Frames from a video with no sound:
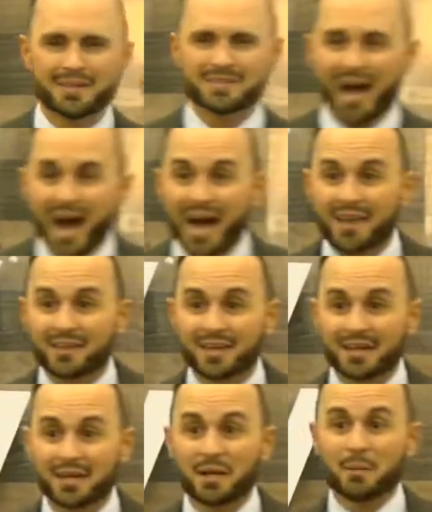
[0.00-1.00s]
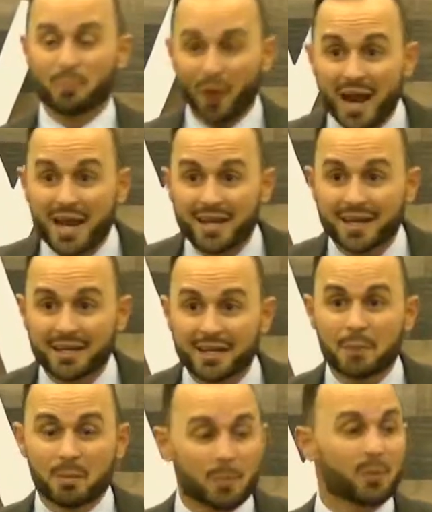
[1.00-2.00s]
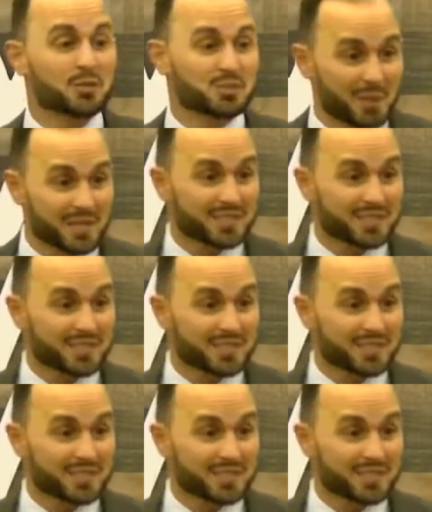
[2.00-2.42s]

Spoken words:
tithing, praying, people who spend